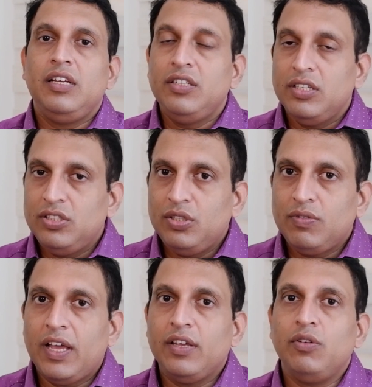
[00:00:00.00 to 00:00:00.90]

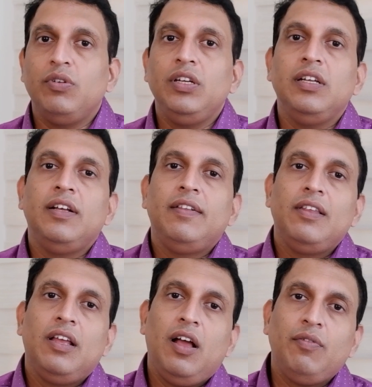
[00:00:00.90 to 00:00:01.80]
intensive care unit.
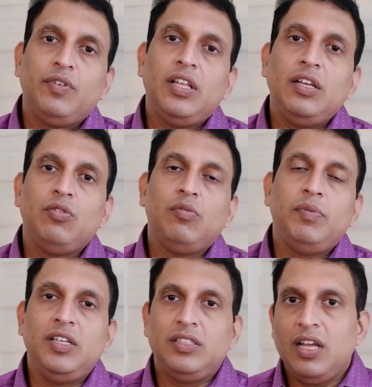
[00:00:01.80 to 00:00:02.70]
After that, you
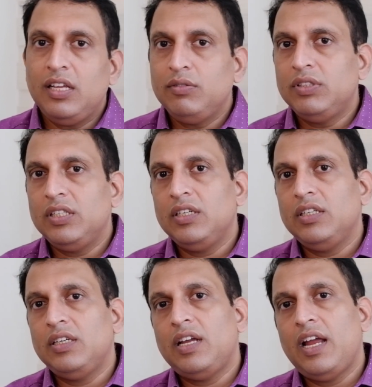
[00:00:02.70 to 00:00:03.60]
will be discharged with
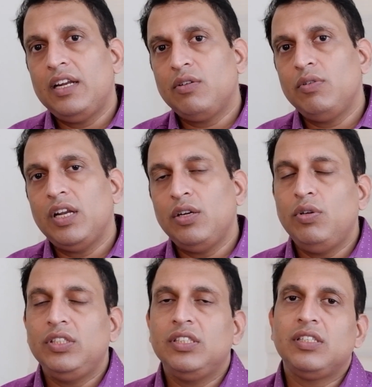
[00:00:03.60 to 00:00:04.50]
adequate
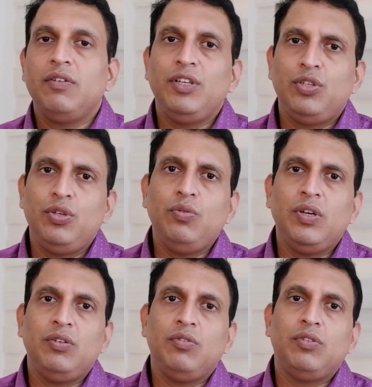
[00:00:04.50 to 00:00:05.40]
advices given to
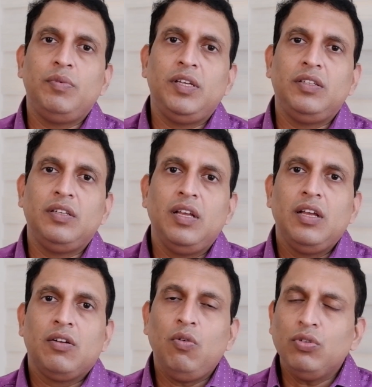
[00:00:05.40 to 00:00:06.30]
you, and you have to be in
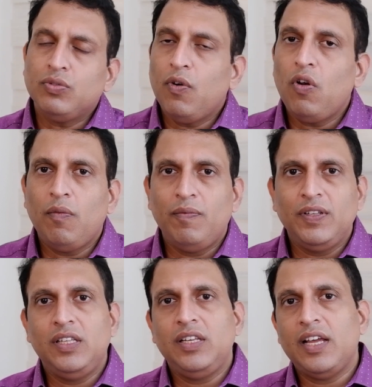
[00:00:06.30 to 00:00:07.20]
close follow-up
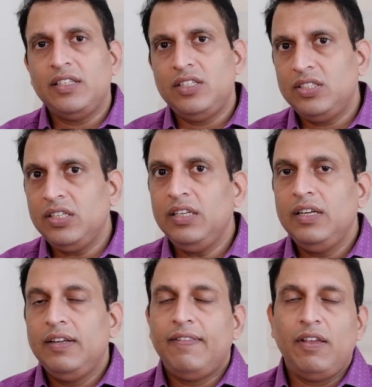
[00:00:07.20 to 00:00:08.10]
with the
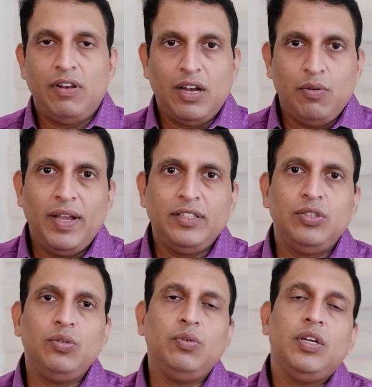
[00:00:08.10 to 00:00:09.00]
dietitian. They will
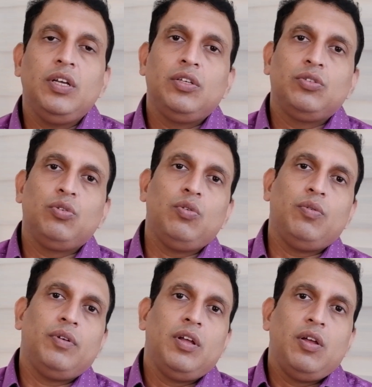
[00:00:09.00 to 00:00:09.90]
advise you.
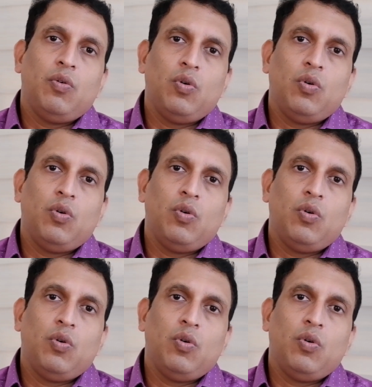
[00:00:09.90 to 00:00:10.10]
So,